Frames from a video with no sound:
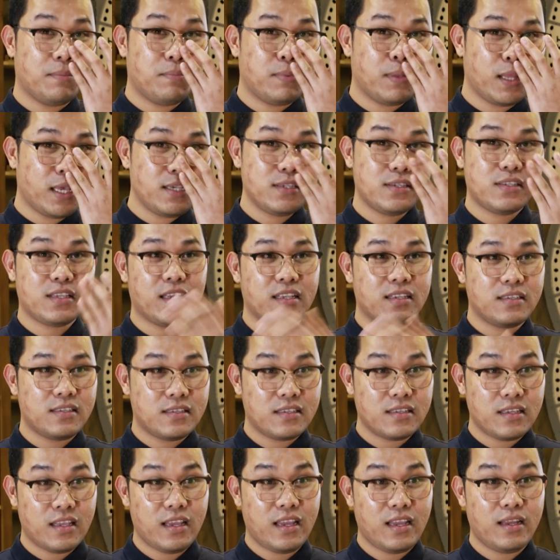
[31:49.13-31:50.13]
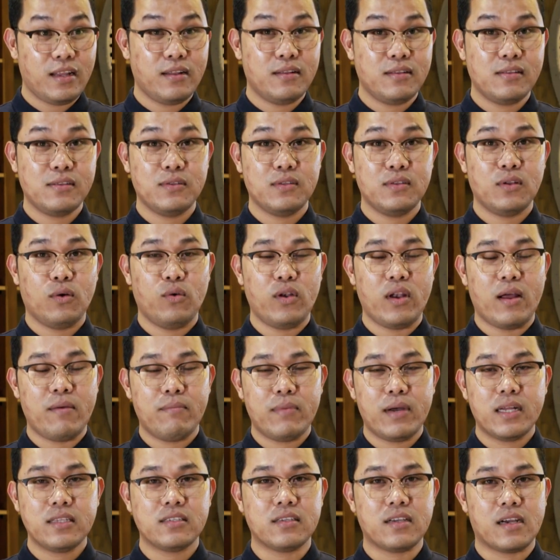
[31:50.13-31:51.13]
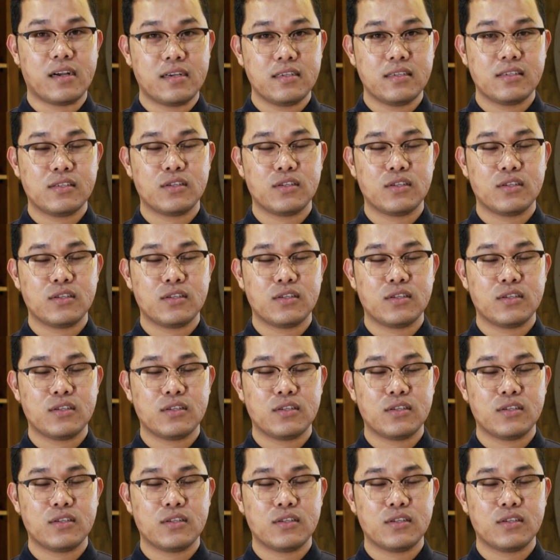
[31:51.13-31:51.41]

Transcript: places in Ulaanbaatar,